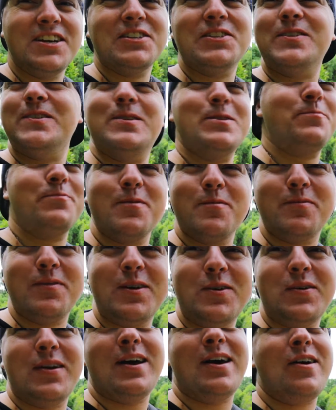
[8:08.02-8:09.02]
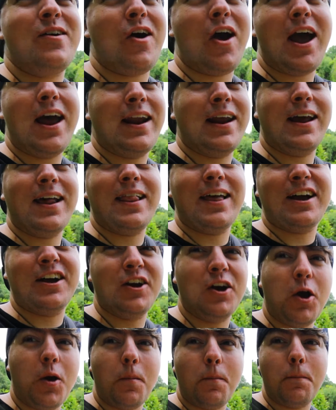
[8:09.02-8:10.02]
super blown out, and I
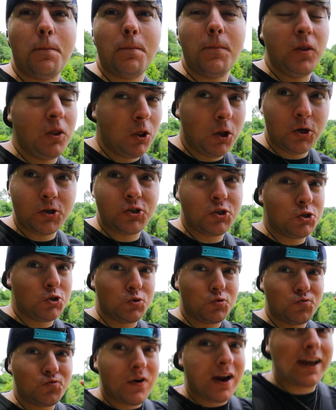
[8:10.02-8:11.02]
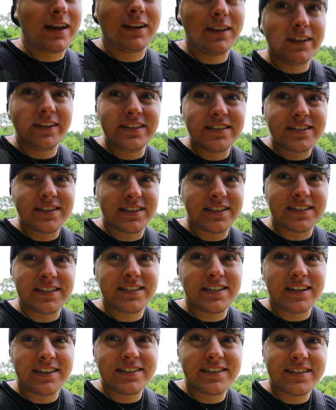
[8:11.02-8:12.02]
looked directly into the
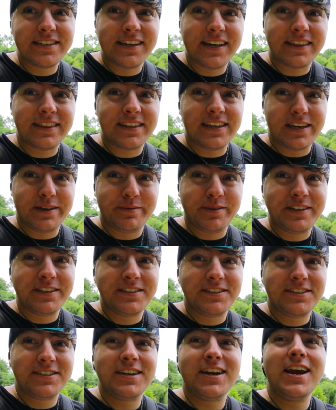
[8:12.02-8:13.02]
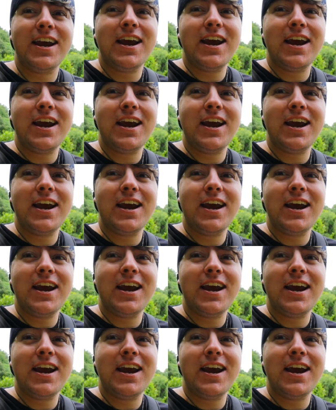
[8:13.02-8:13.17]
sun to get the image.